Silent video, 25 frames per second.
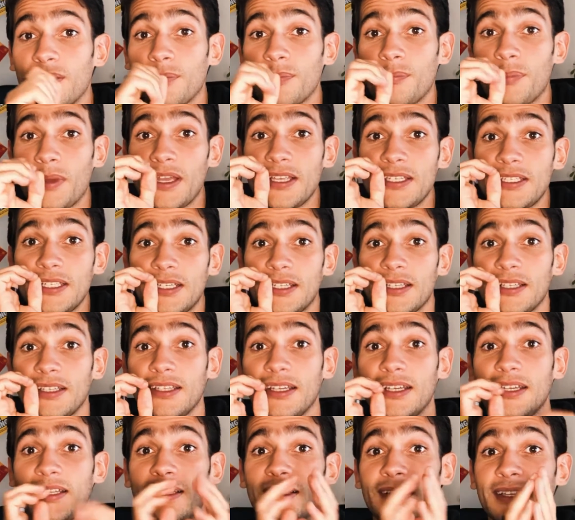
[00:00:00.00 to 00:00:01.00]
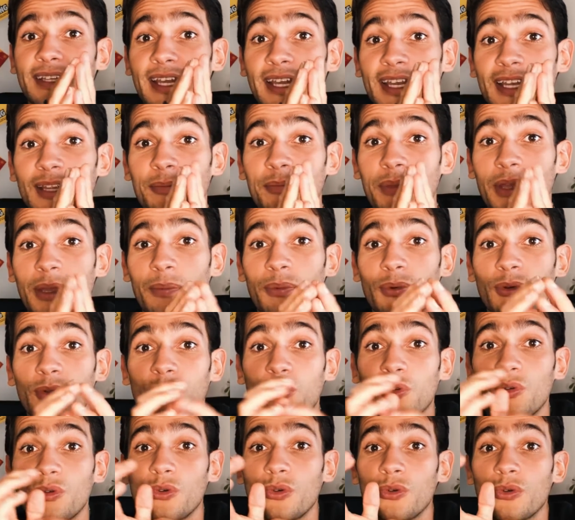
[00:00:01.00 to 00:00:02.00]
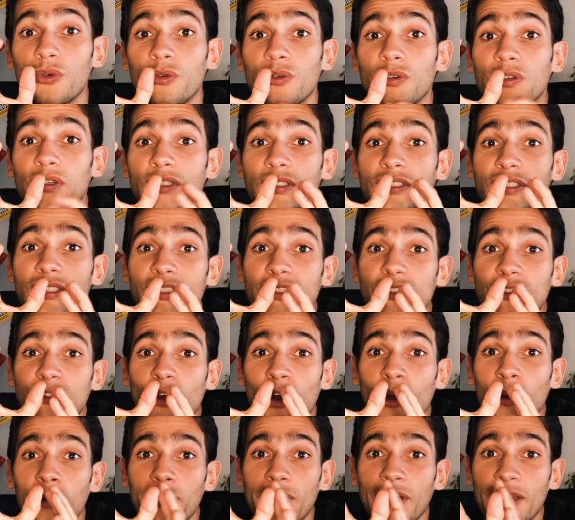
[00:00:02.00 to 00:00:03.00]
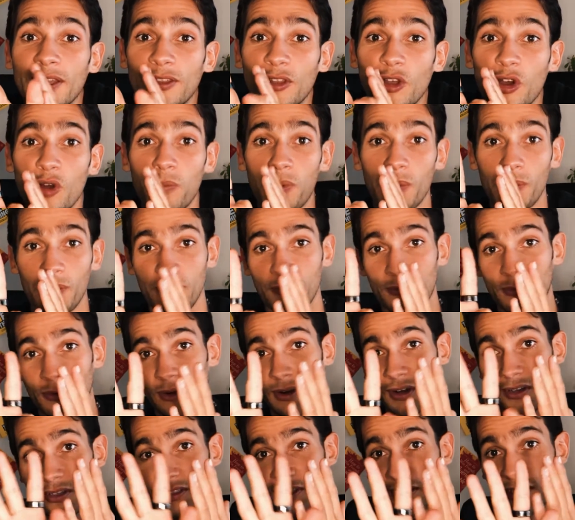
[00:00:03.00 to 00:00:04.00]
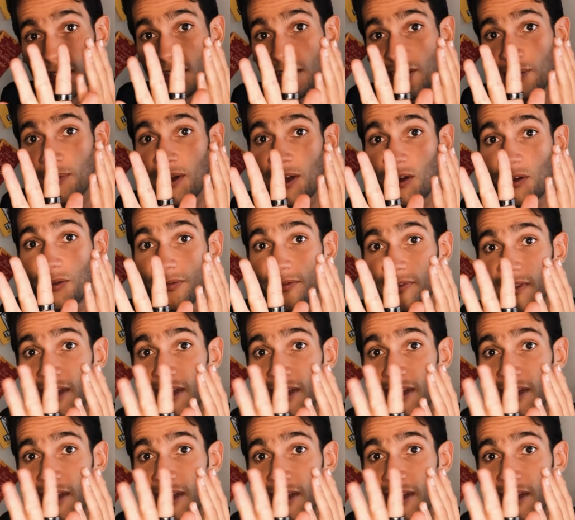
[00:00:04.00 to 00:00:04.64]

basically they're getting people to stop that dopamine for a certain amount of